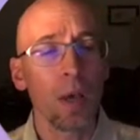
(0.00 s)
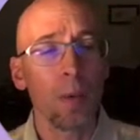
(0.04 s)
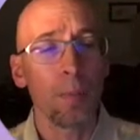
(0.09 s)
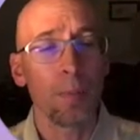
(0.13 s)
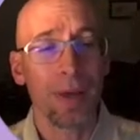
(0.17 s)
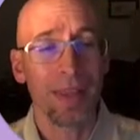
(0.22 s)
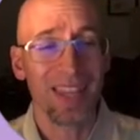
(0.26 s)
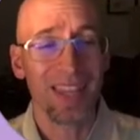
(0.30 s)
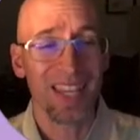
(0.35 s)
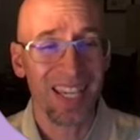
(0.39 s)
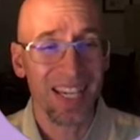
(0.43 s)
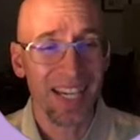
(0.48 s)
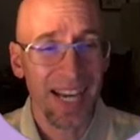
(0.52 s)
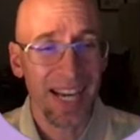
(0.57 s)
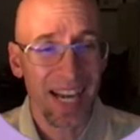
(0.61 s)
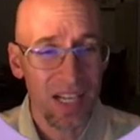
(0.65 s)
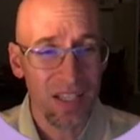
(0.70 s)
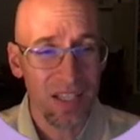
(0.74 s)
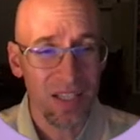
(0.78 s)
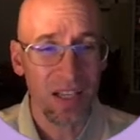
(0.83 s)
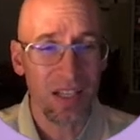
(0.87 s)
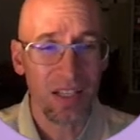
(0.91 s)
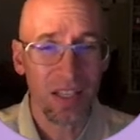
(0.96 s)
But I think it
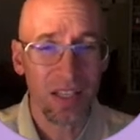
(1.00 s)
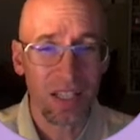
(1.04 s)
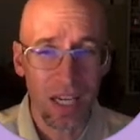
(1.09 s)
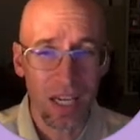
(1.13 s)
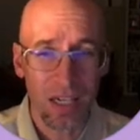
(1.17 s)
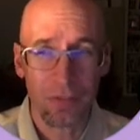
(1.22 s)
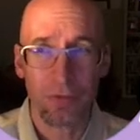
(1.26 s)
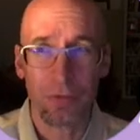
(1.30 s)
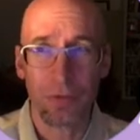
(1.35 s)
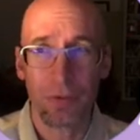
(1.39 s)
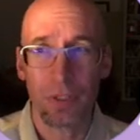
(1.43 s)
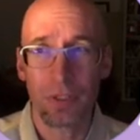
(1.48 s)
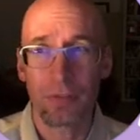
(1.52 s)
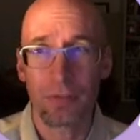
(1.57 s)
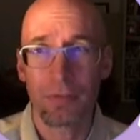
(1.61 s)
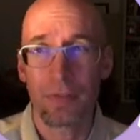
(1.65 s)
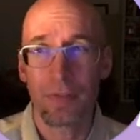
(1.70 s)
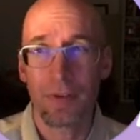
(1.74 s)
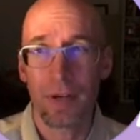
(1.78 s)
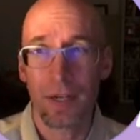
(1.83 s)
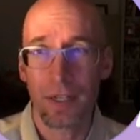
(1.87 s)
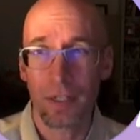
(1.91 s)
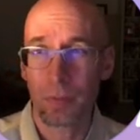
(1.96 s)
has a lot of really
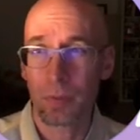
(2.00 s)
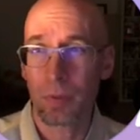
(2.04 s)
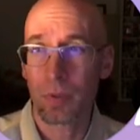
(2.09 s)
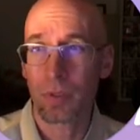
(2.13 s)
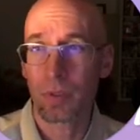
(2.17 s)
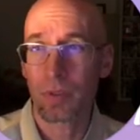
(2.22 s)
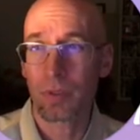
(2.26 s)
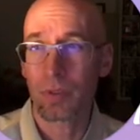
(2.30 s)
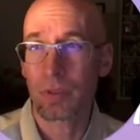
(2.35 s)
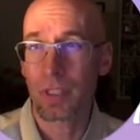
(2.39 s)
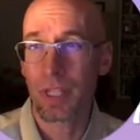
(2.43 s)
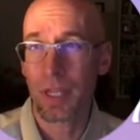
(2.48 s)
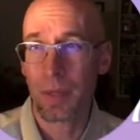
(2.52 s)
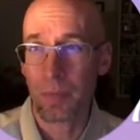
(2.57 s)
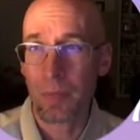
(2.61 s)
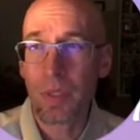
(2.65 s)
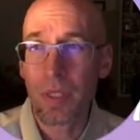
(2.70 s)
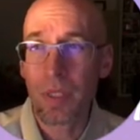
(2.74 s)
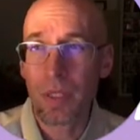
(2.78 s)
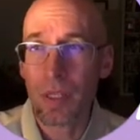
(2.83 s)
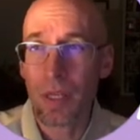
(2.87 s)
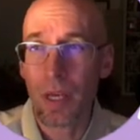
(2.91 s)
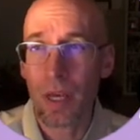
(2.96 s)
valuable
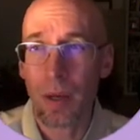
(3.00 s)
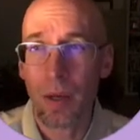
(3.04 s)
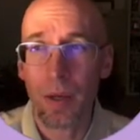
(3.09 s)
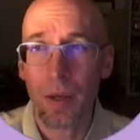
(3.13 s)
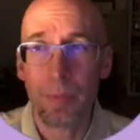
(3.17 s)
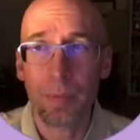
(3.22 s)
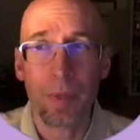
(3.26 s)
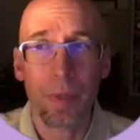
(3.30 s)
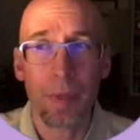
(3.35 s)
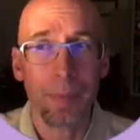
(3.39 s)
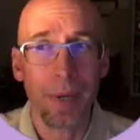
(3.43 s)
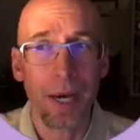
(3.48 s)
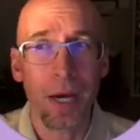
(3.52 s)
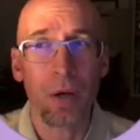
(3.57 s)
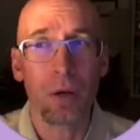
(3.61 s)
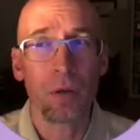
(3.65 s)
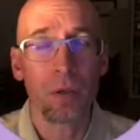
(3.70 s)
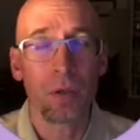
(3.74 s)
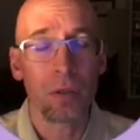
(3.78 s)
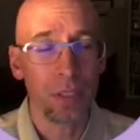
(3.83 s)
tips about